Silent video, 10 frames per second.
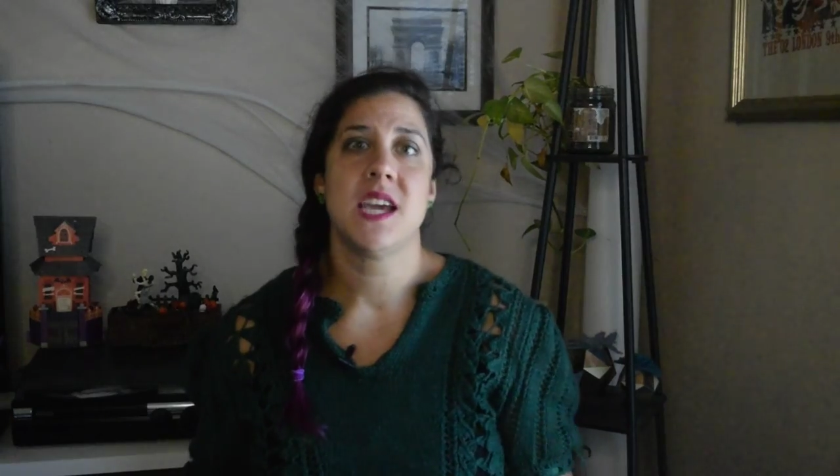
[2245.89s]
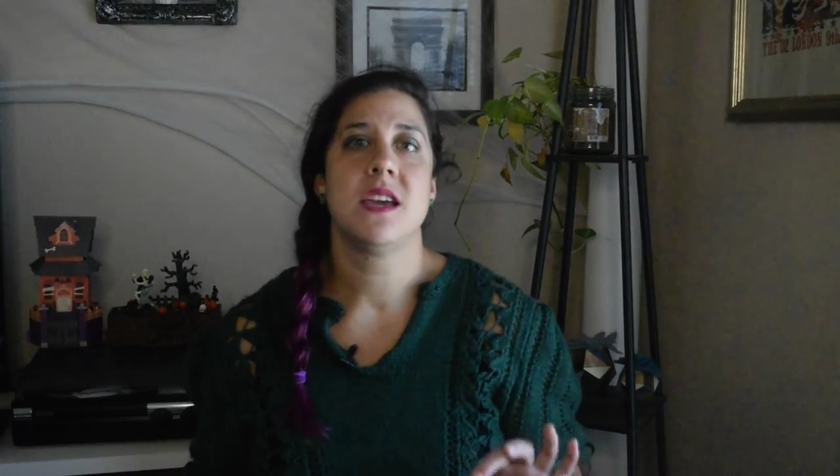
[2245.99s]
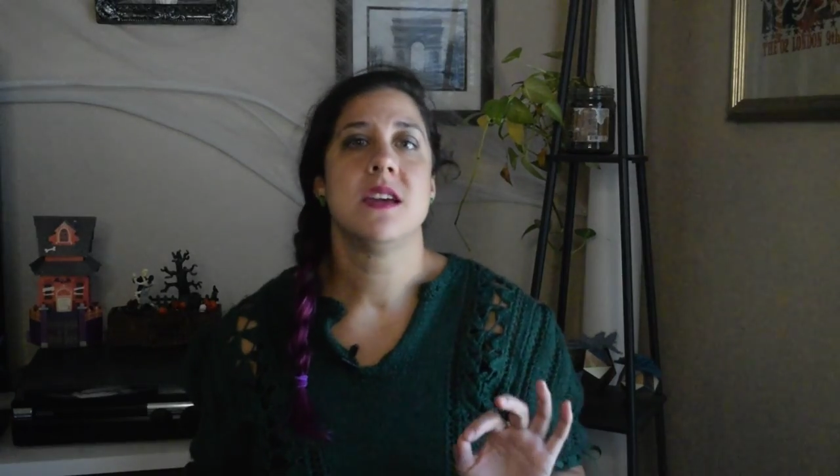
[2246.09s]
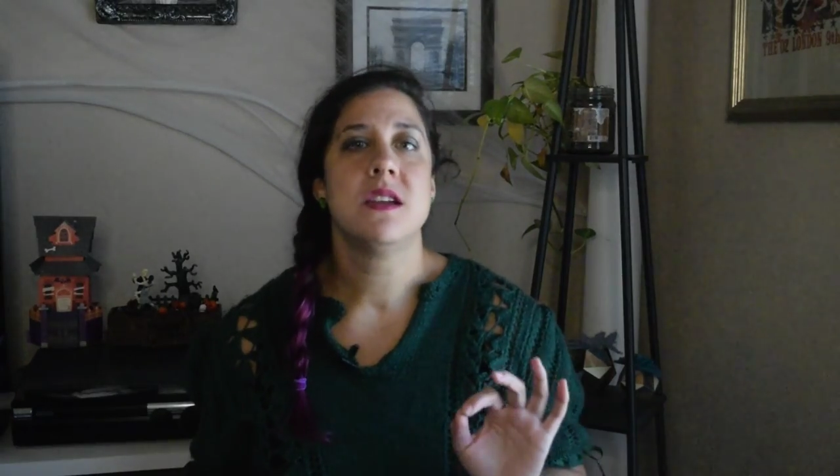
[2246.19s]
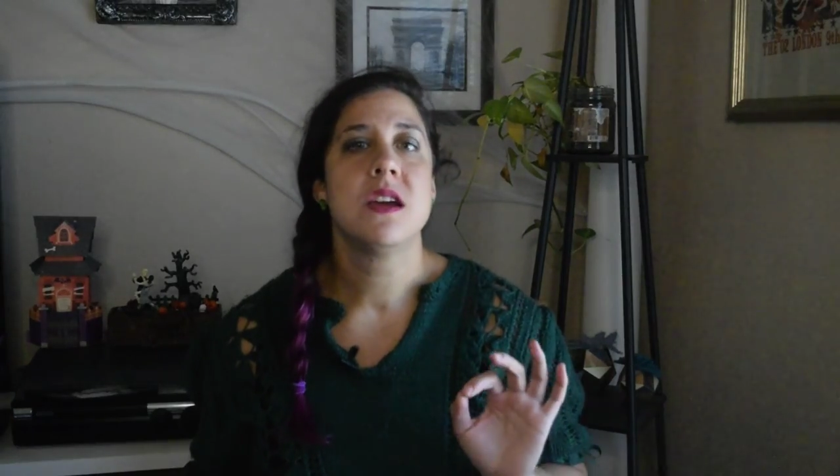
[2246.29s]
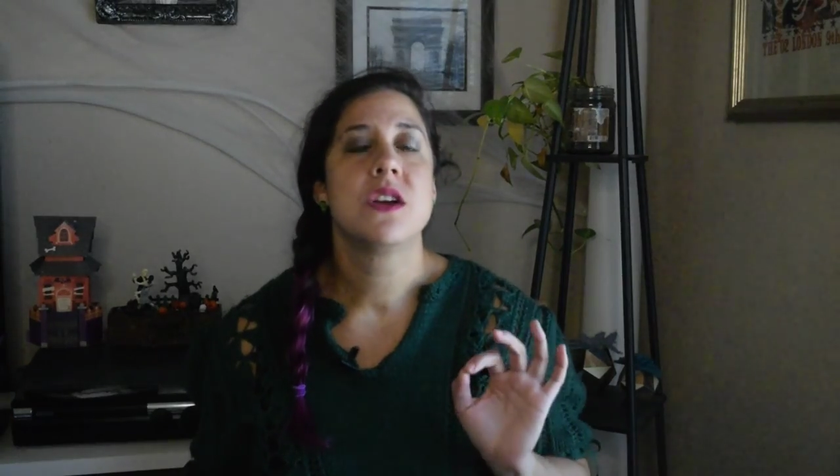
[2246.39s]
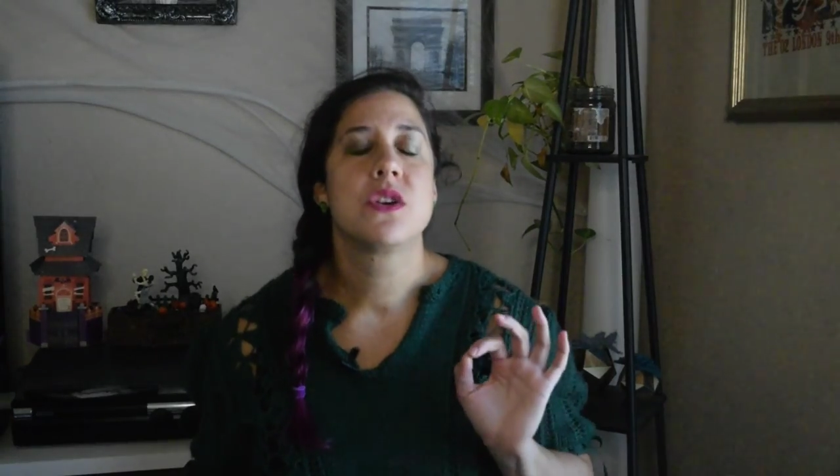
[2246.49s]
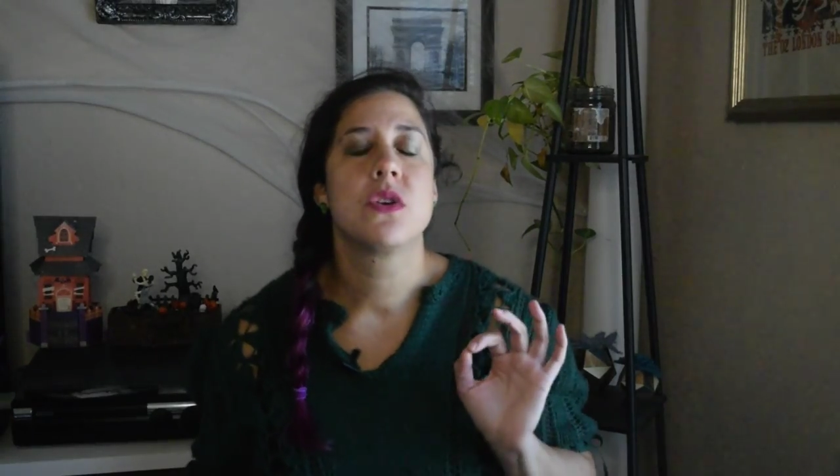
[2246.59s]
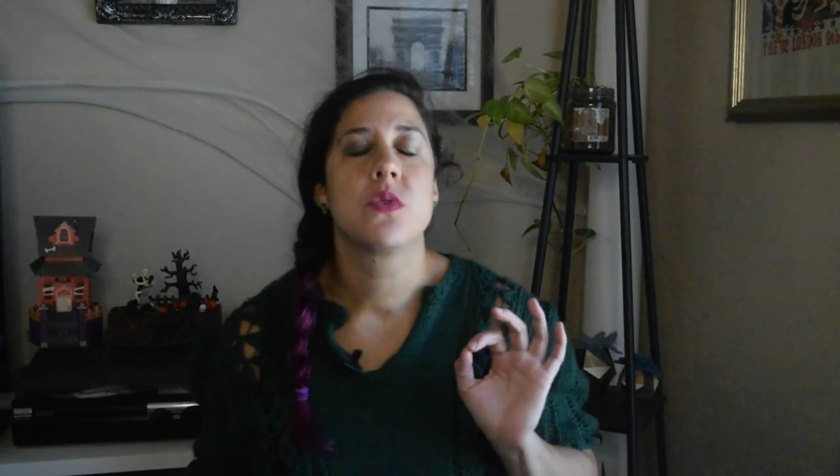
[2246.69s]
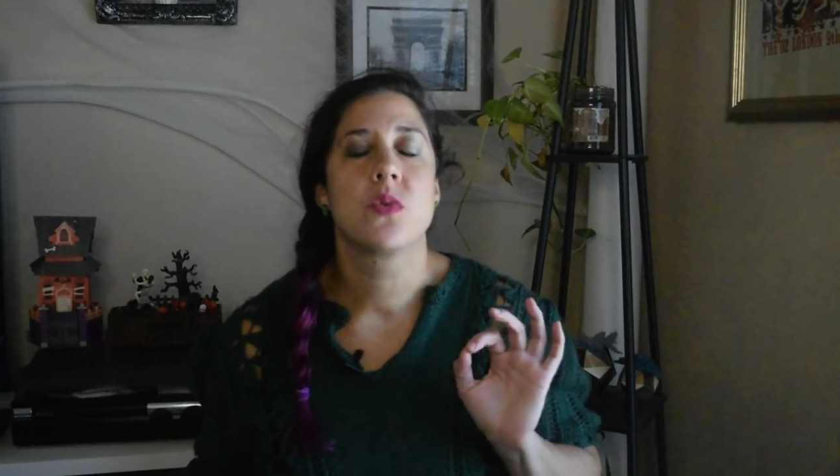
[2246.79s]

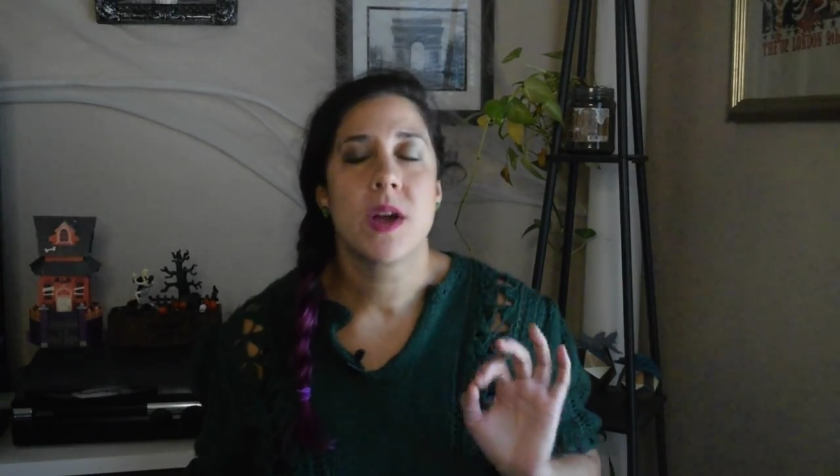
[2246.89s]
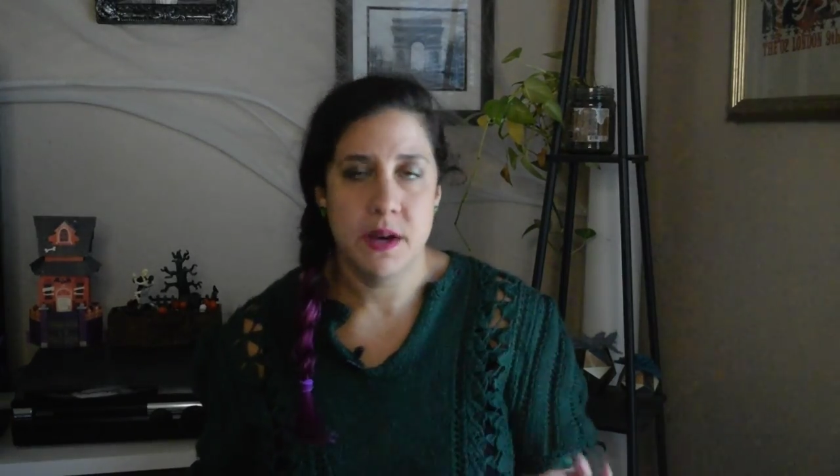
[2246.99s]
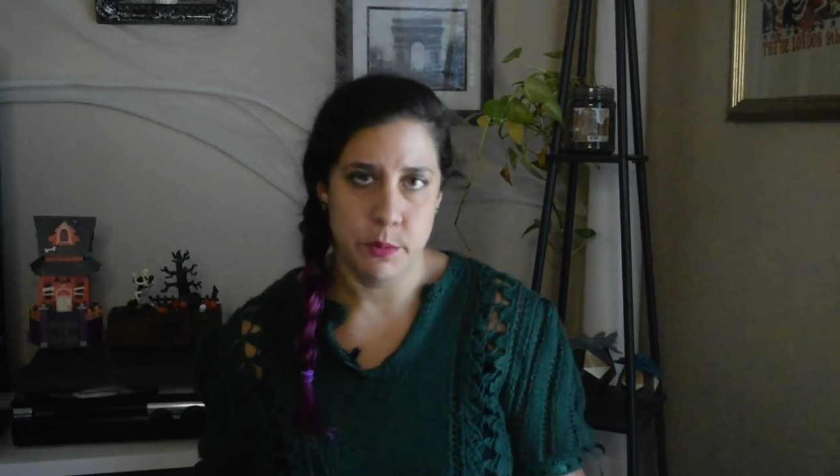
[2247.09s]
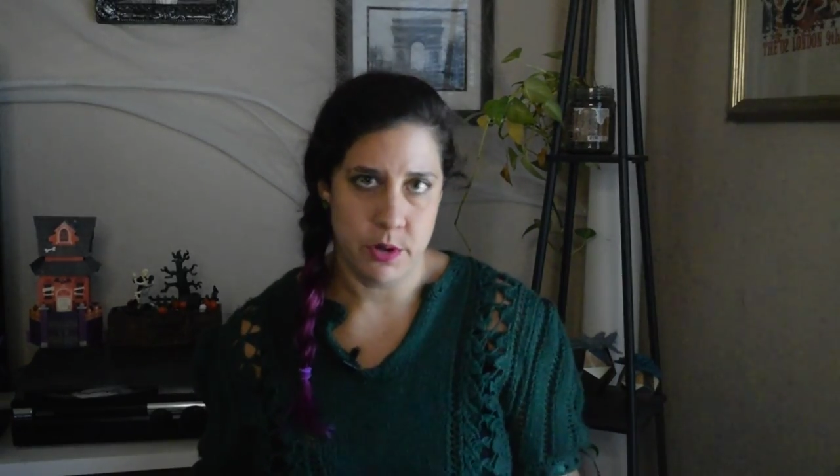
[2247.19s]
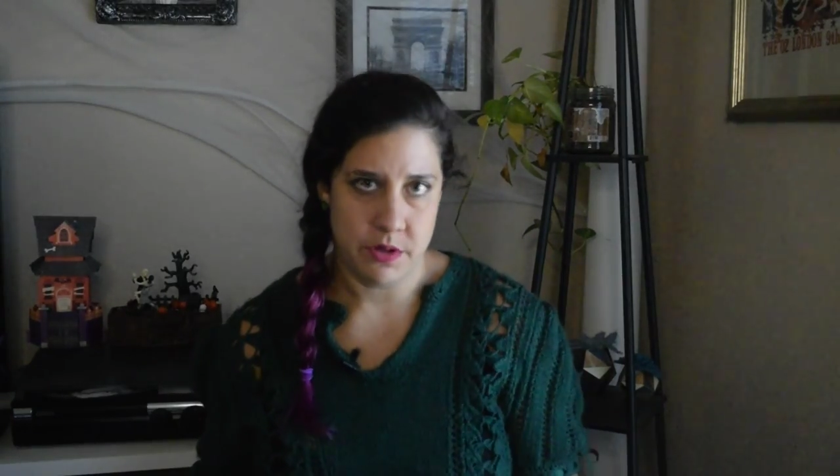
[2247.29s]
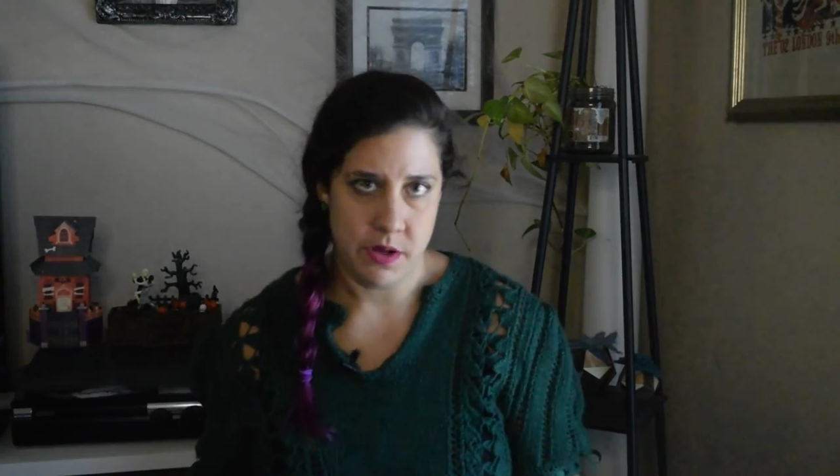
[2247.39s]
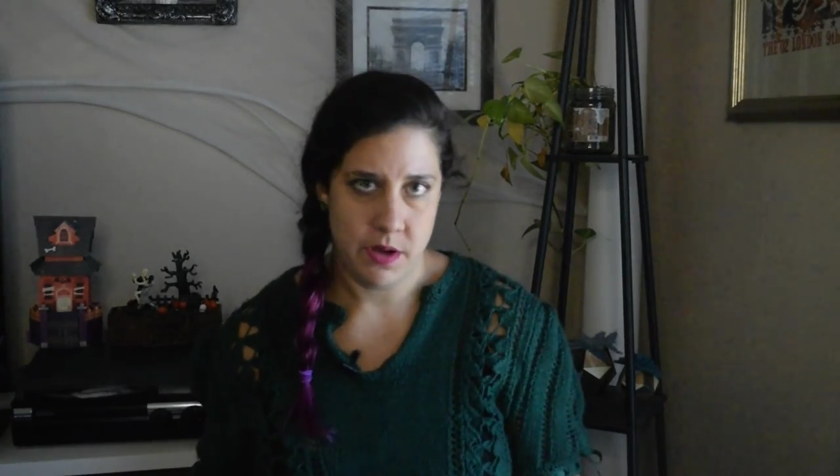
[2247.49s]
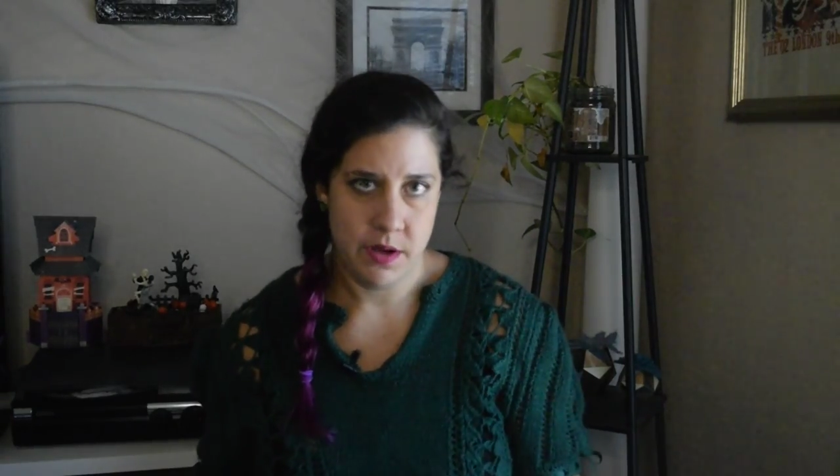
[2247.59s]
incredible.